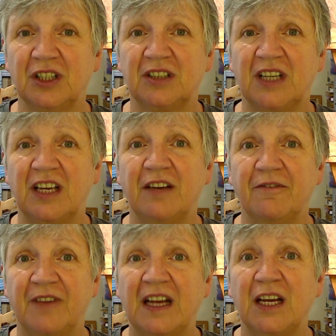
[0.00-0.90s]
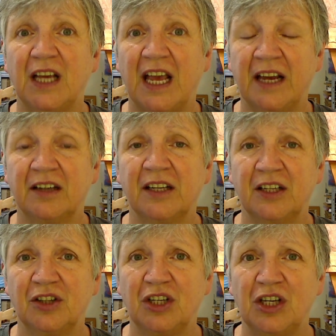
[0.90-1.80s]
the day, very early
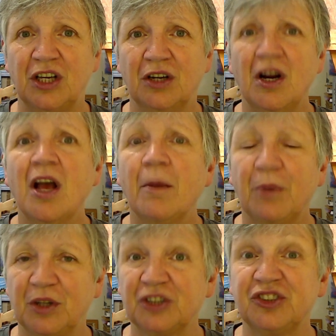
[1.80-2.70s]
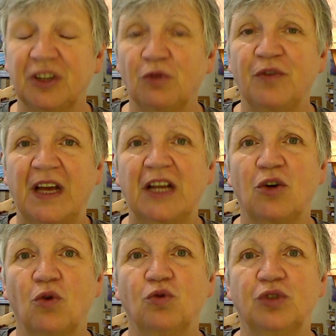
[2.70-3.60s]
in the year, but they're still very
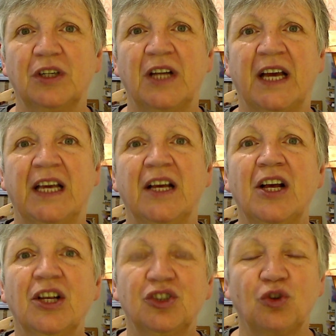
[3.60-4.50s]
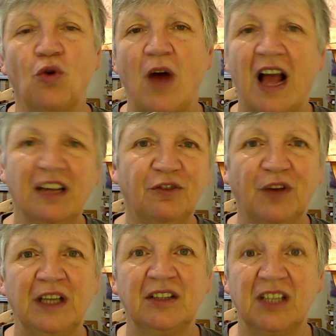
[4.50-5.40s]
cold at night. So I
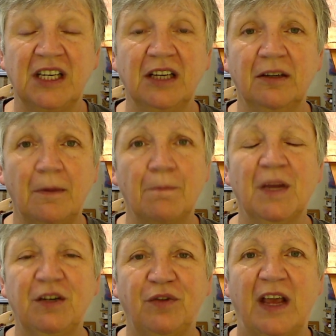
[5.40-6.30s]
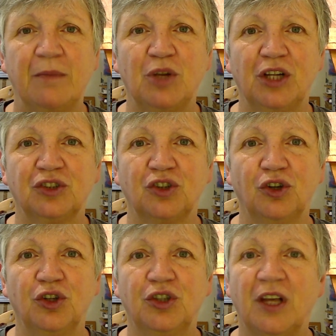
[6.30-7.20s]
find here mid-February is
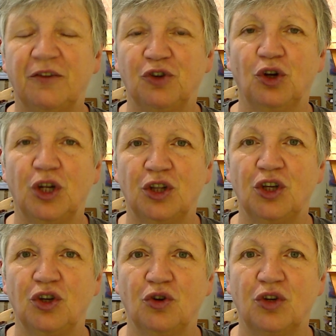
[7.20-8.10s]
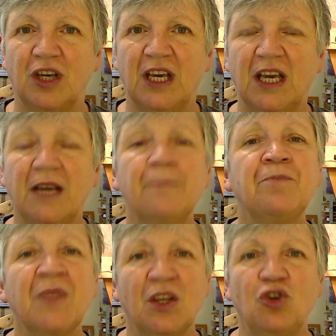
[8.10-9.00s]
good. If you're in the UK,
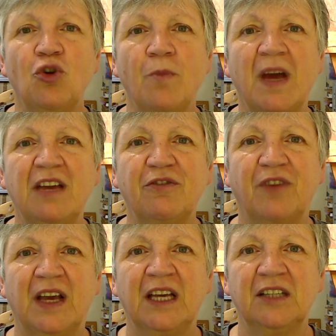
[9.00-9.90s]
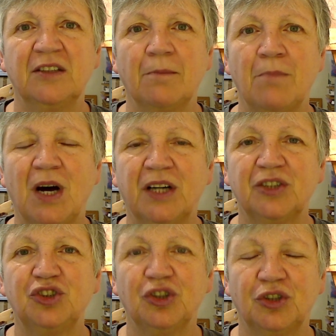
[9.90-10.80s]
you might find
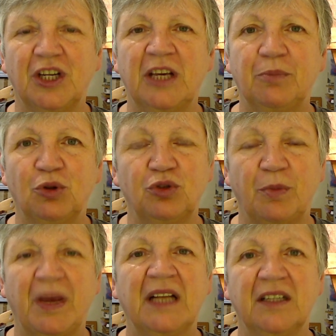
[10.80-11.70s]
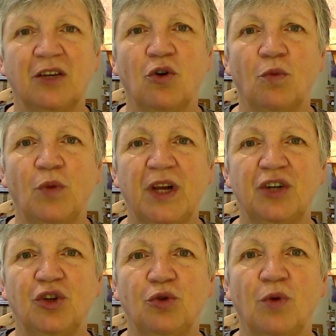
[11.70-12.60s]
March or April, depending on where
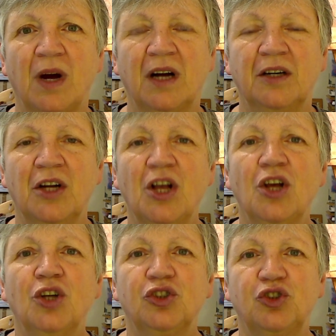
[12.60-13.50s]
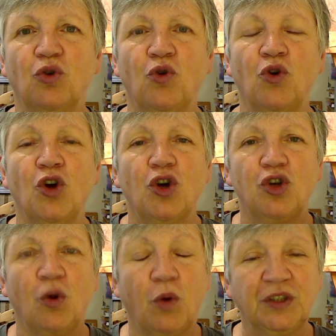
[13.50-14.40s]
you are. So
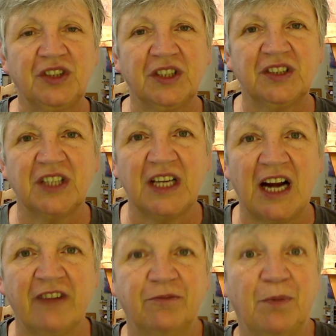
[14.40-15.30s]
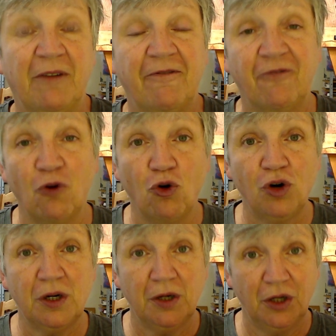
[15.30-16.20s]
you're wanting to graft
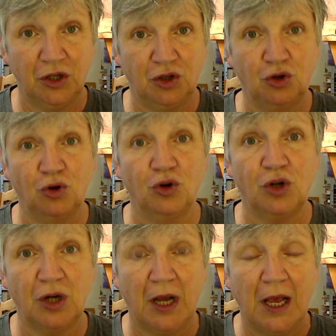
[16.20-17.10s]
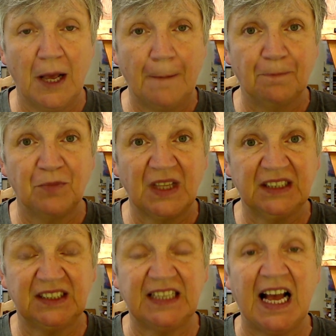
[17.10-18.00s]
before your
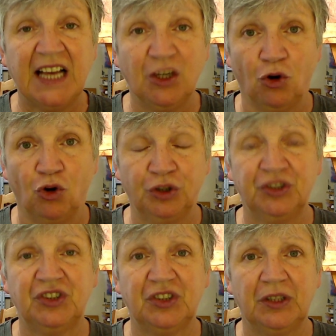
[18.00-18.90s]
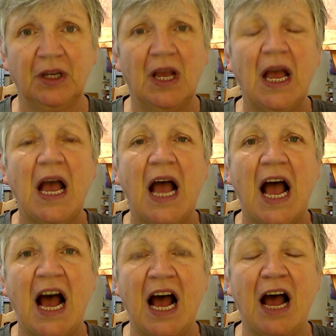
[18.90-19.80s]
scions
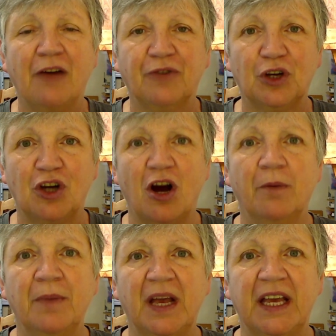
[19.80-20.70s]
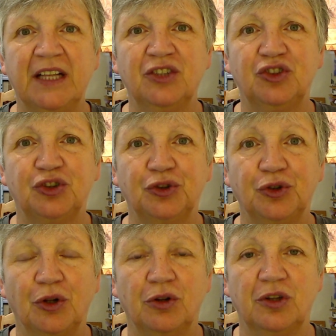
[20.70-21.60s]
have come
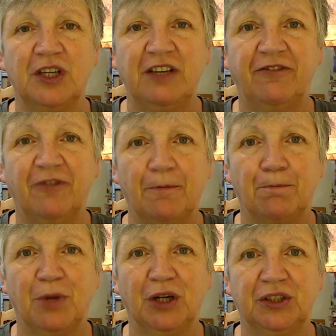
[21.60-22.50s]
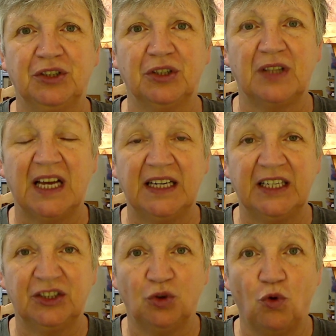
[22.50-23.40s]
into leaf bud, that
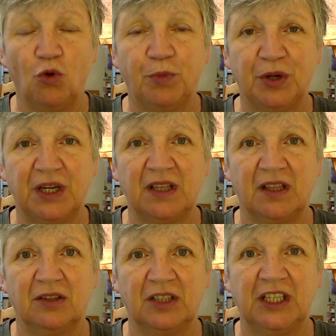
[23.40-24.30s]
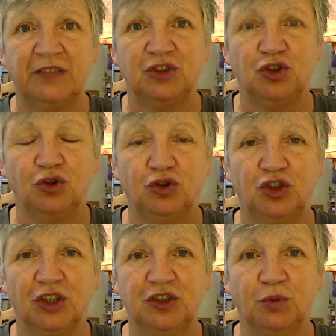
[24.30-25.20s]
is opening the leaves. You
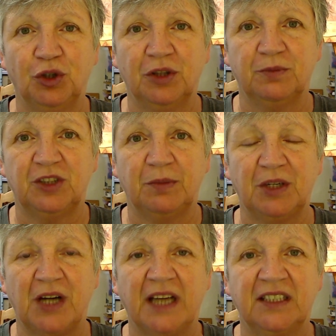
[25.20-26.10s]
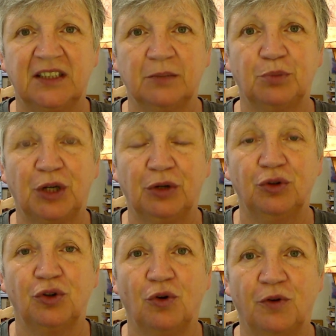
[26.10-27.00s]
just want them to be rising
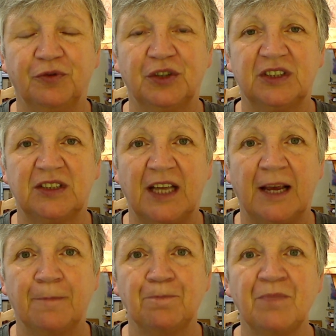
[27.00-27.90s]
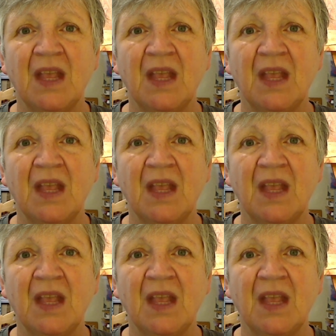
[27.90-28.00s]
proud of the stem.